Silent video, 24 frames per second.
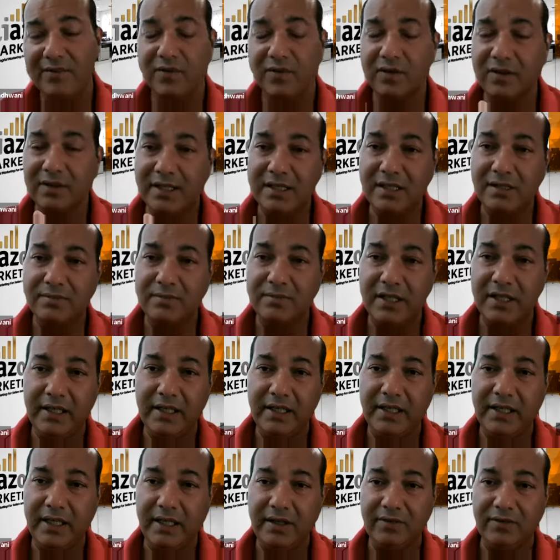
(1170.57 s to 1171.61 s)
for this many
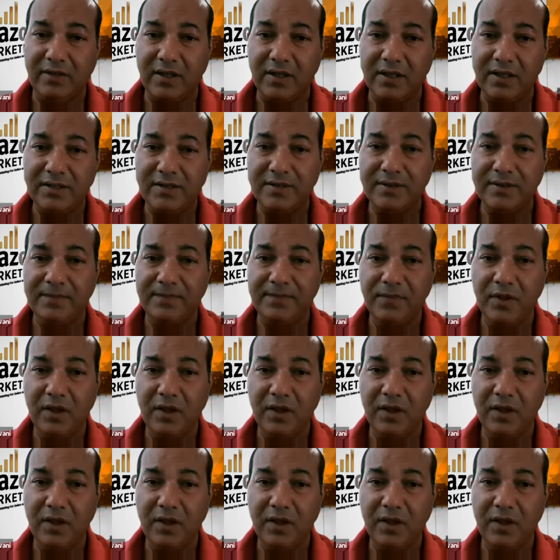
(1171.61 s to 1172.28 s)
keywords,